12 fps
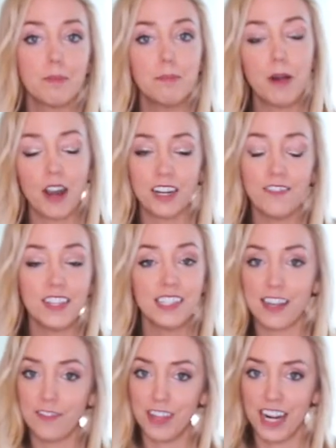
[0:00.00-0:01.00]
Part of the
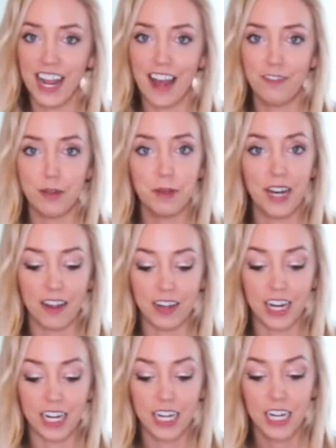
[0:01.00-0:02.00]
stuff that I have to put out
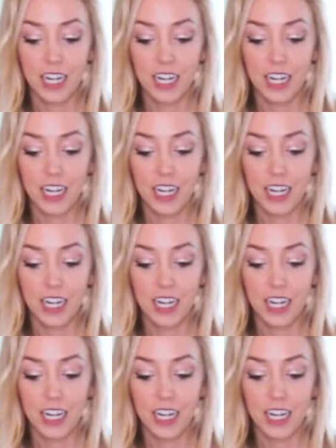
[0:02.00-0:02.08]
here